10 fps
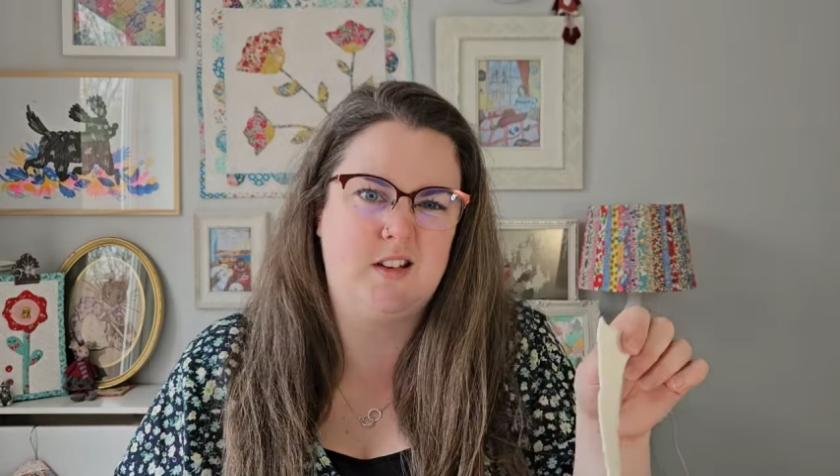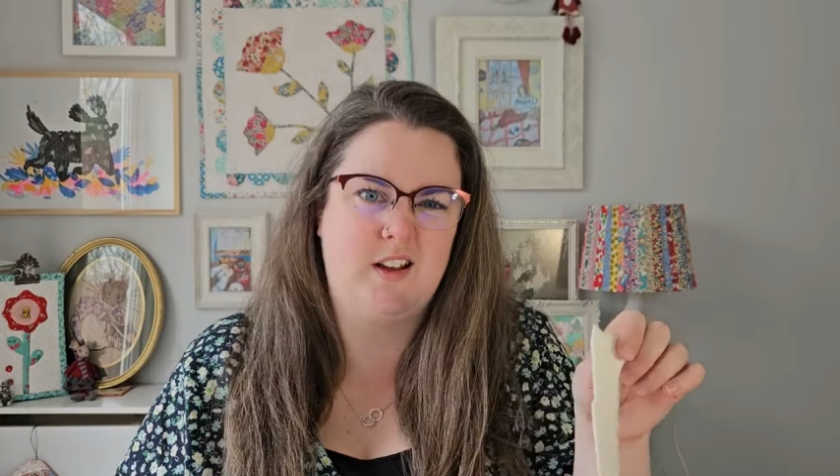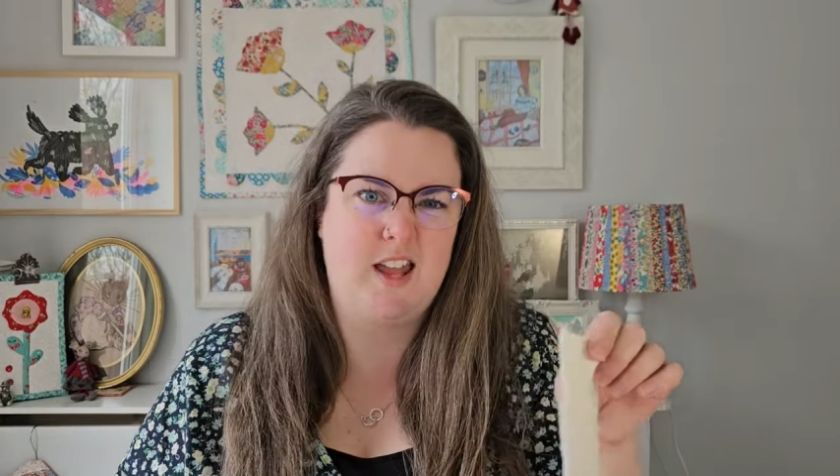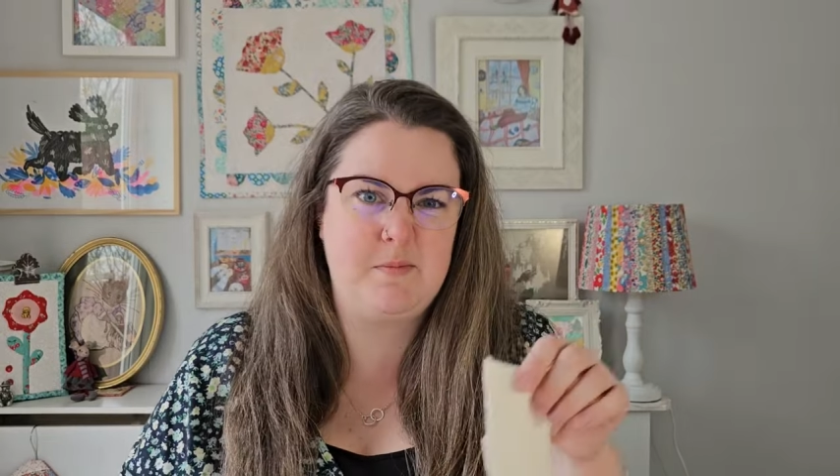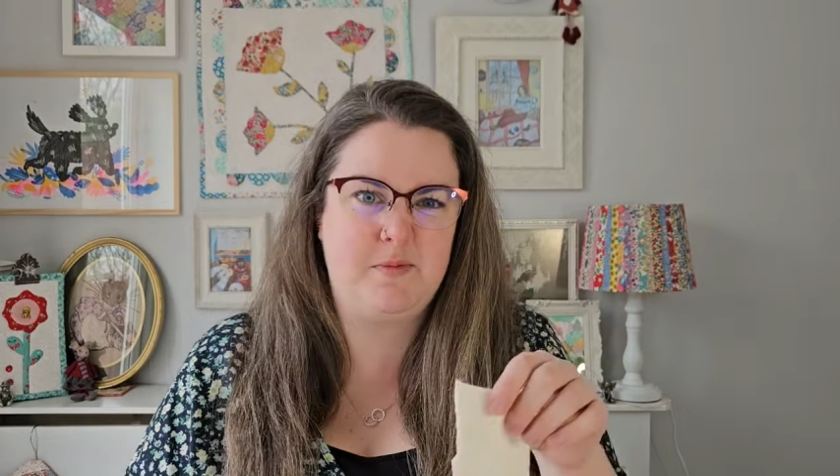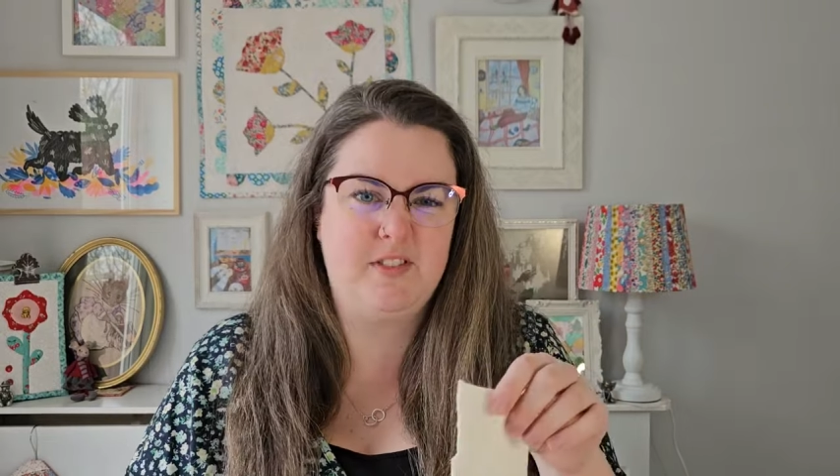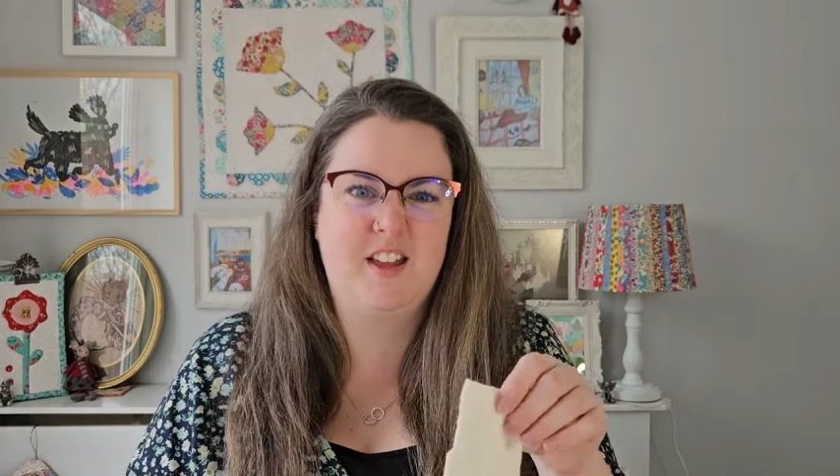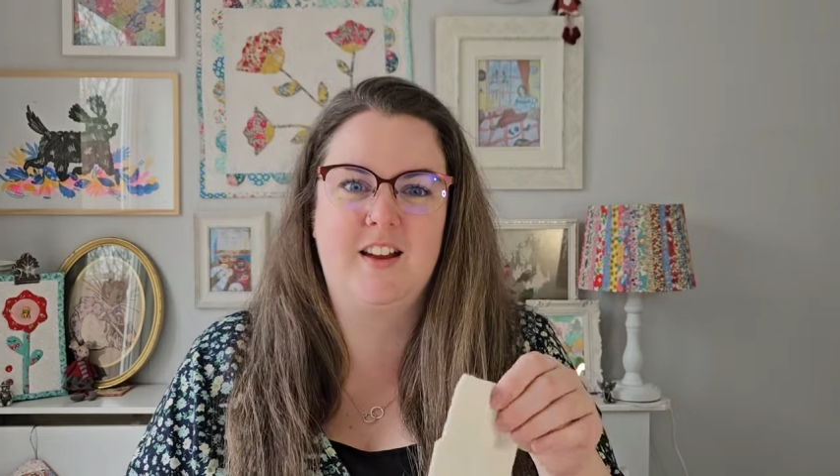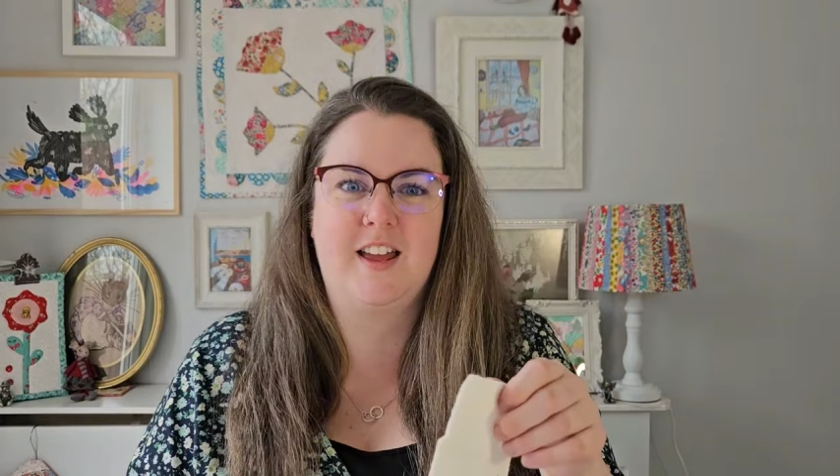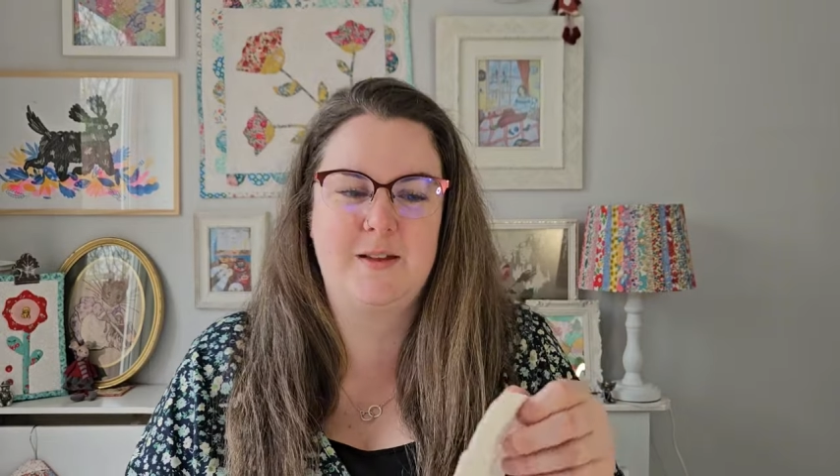I keep think
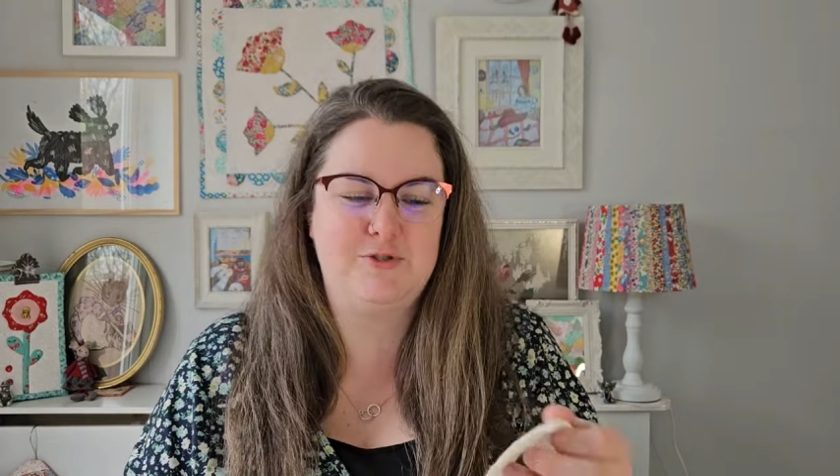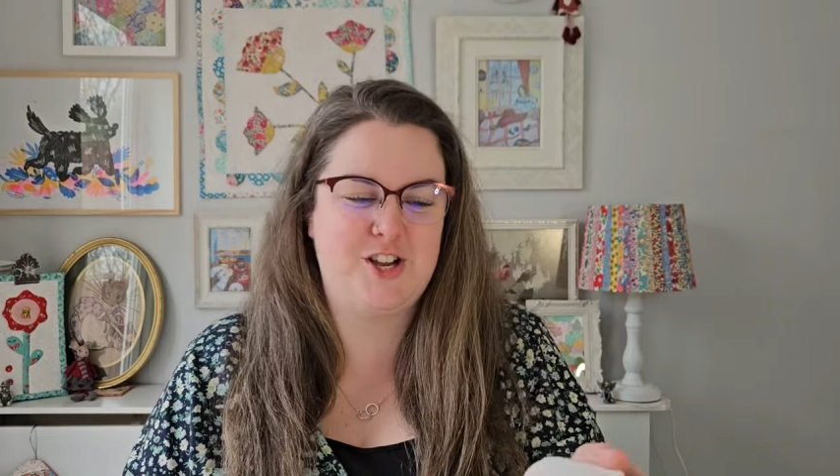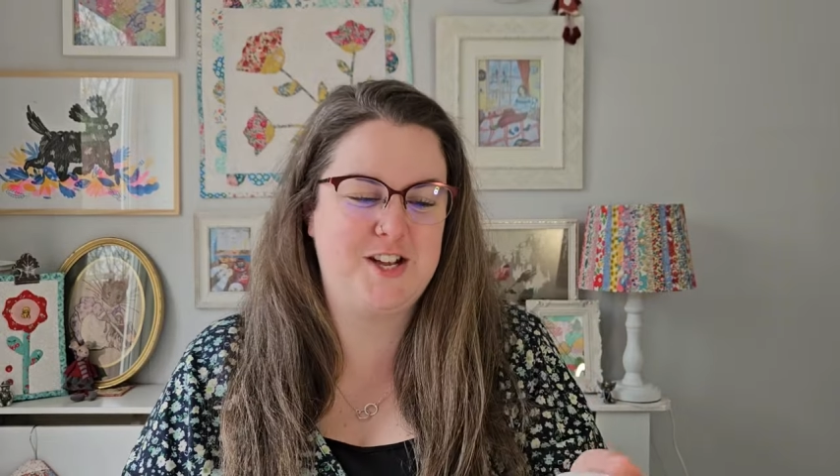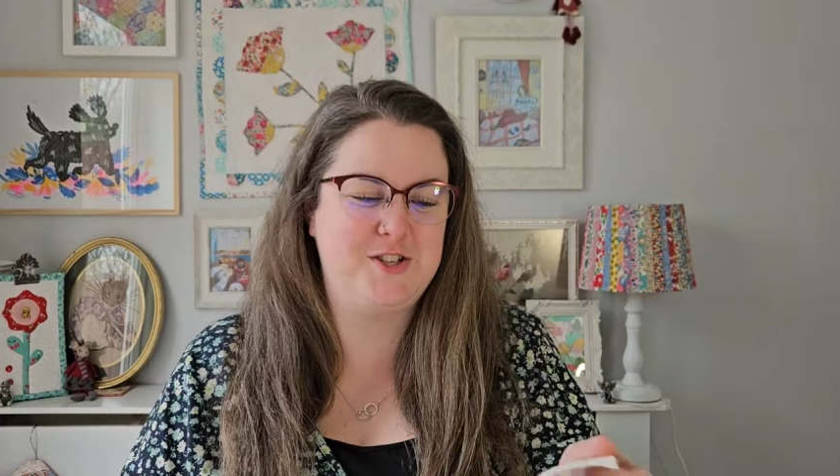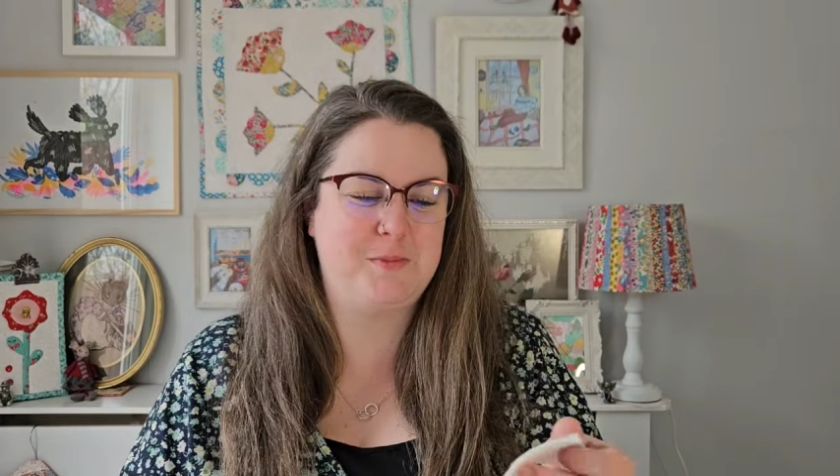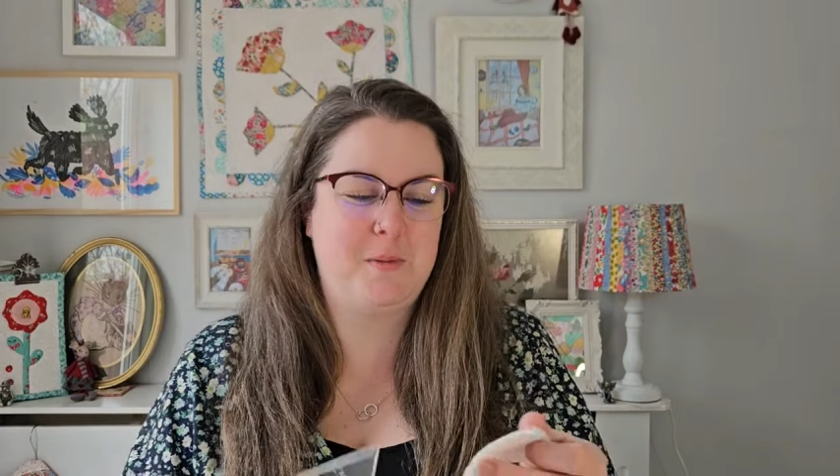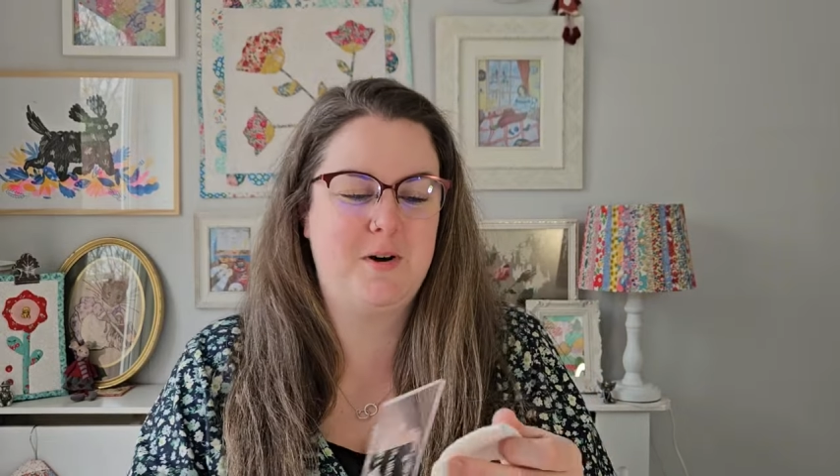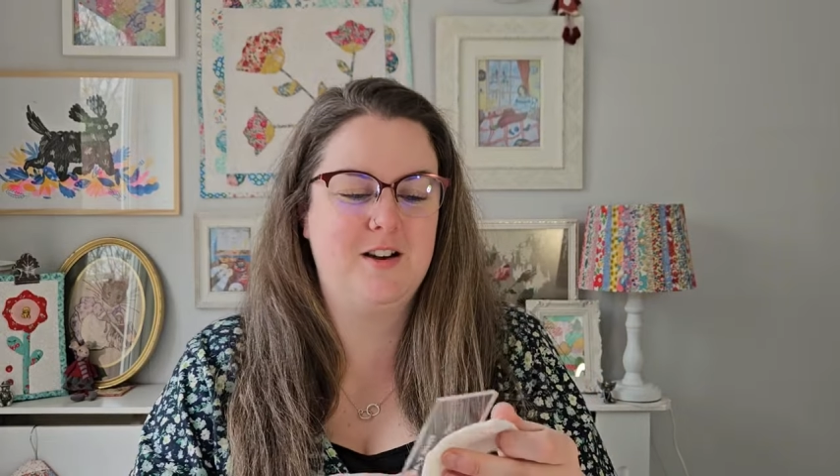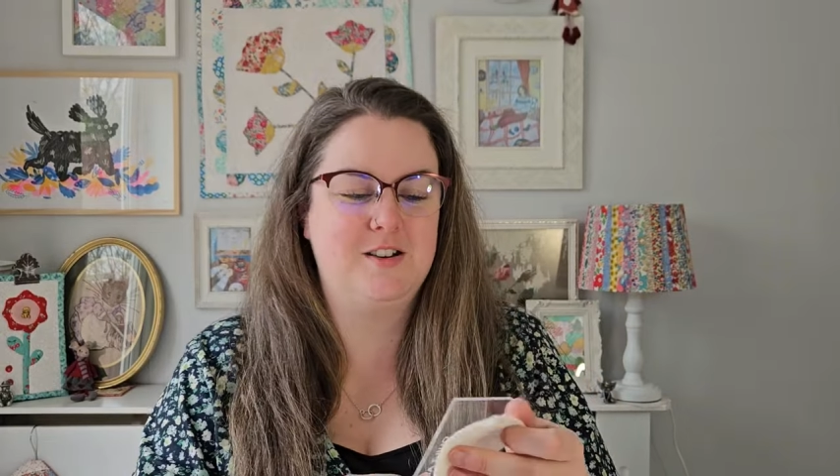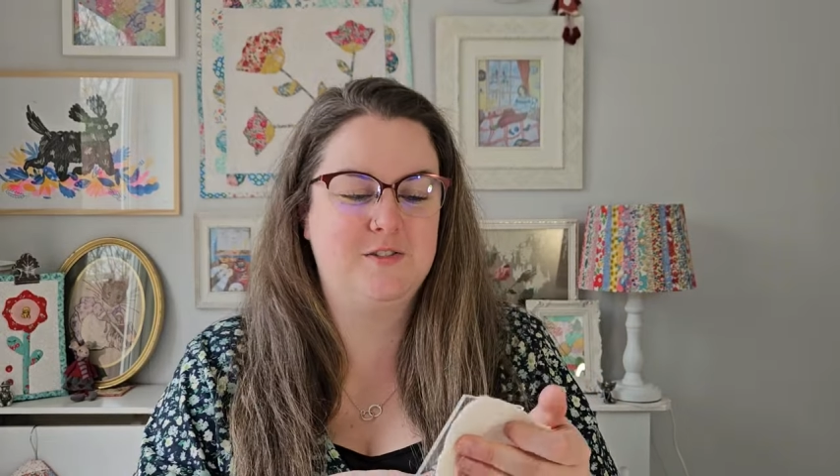I keep changing my mind